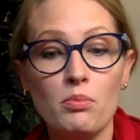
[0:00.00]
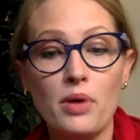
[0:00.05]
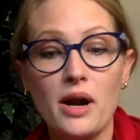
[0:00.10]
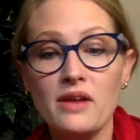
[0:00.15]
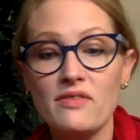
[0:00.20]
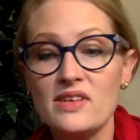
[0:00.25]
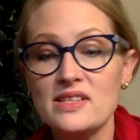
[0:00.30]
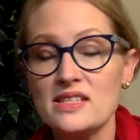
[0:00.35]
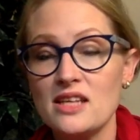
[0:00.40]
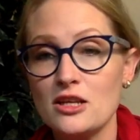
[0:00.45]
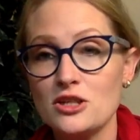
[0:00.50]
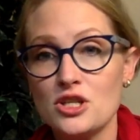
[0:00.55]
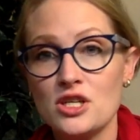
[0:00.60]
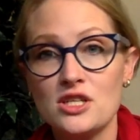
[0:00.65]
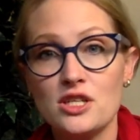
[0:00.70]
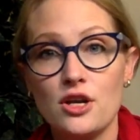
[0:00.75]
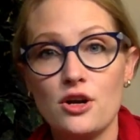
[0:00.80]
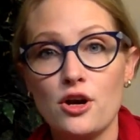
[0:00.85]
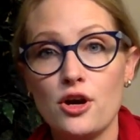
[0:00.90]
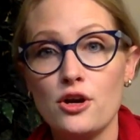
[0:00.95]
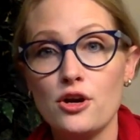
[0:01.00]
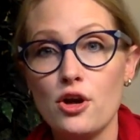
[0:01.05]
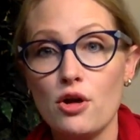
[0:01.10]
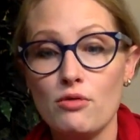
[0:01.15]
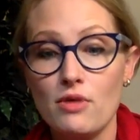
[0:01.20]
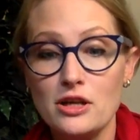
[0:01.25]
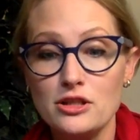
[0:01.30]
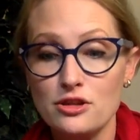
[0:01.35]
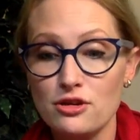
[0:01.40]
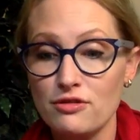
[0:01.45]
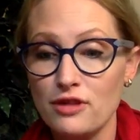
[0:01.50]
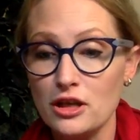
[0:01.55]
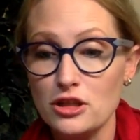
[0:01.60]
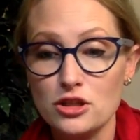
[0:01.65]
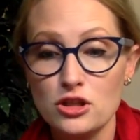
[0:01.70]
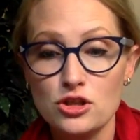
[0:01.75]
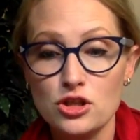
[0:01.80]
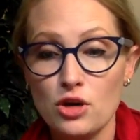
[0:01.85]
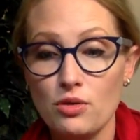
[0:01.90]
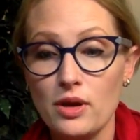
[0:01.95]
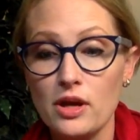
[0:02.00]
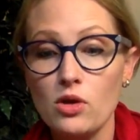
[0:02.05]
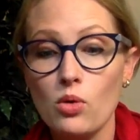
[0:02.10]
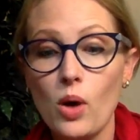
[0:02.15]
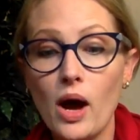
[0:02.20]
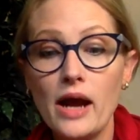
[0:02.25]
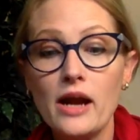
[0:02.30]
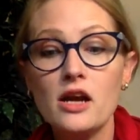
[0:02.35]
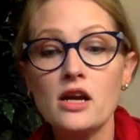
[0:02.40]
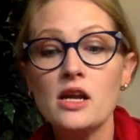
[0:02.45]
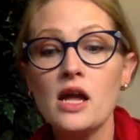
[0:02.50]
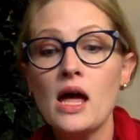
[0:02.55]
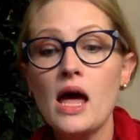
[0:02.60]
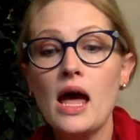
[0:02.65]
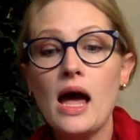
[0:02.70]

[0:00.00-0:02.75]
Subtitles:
Breakfast, lunch, and dinner, no reservations are required.